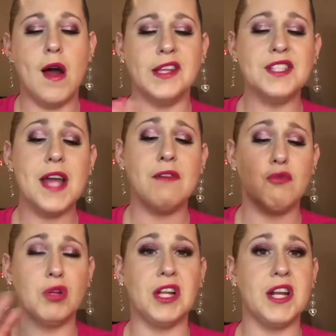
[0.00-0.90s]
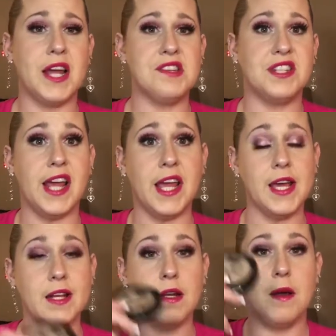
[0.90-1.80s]
unless I have a really nice
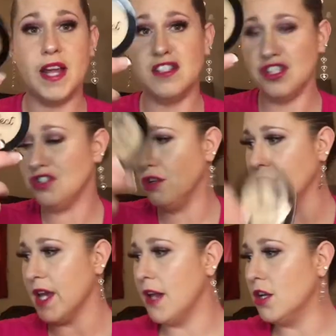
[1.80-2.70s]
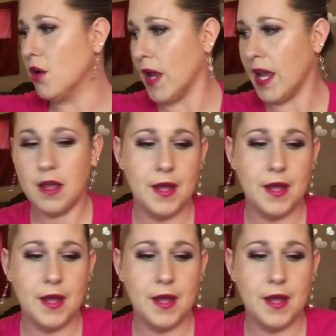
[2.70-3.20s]
tan. It's just too yellowy.